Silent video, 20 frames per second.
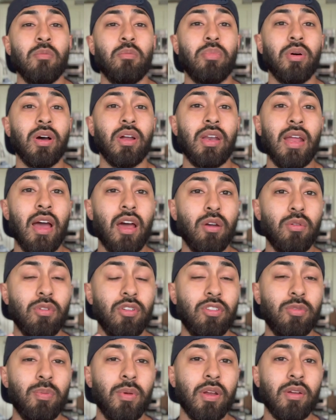But out of
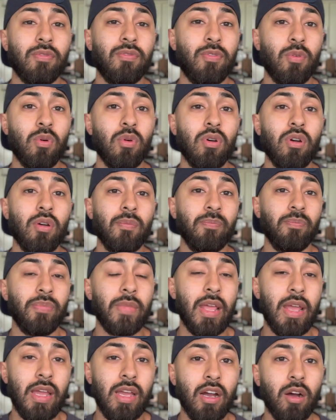respect for
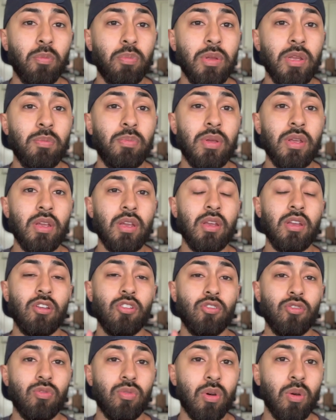A L P P,
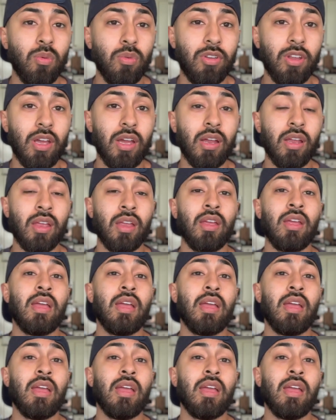Dronedek,